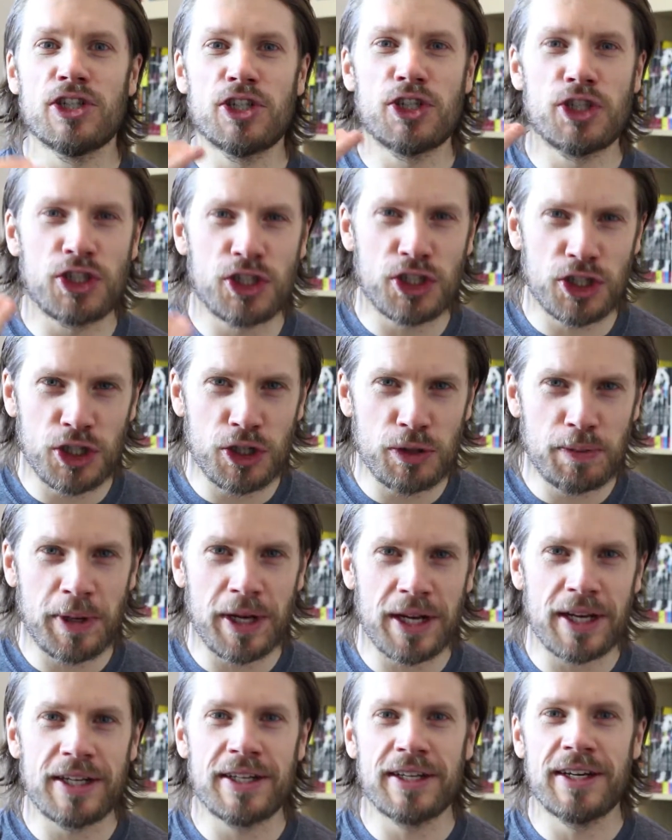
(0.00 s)

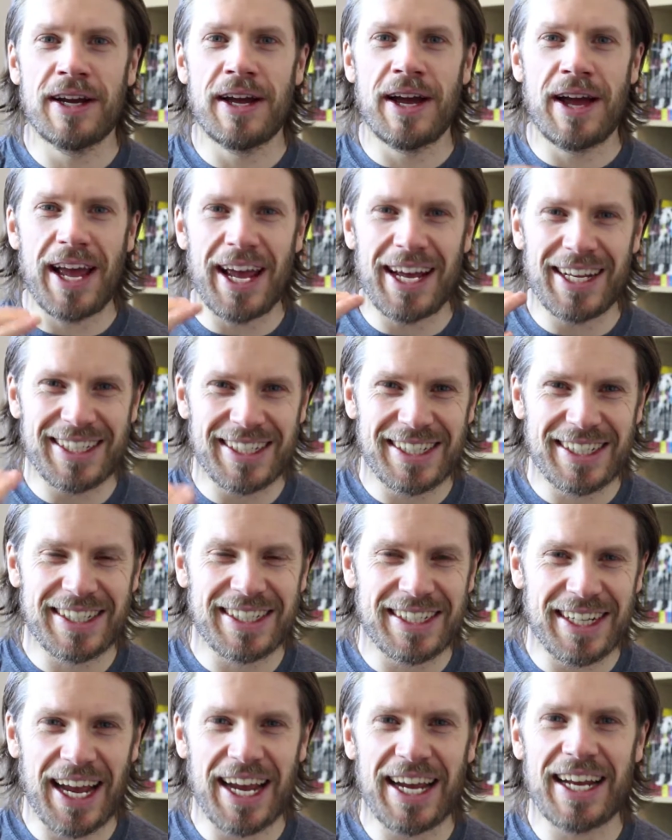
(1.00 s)
stupid,
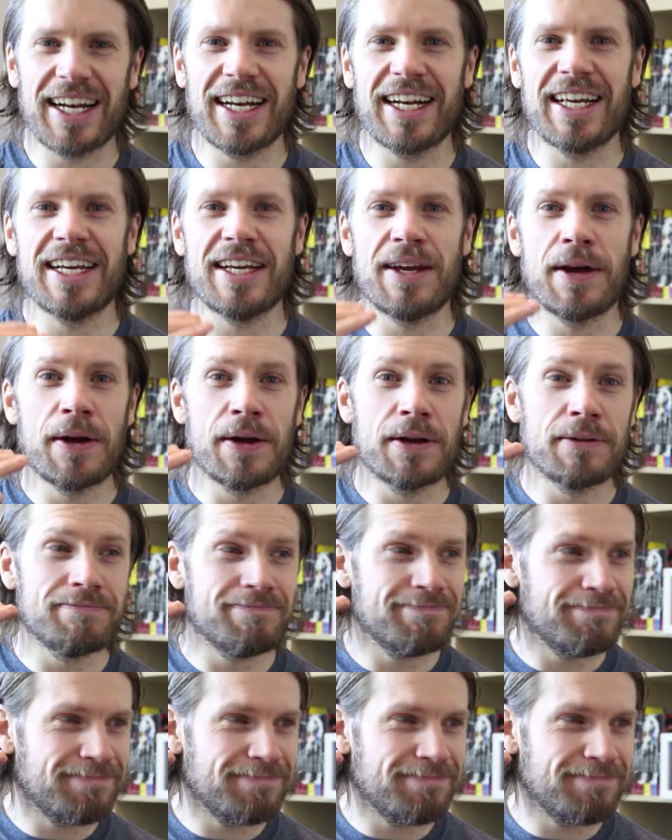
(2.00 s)
insanely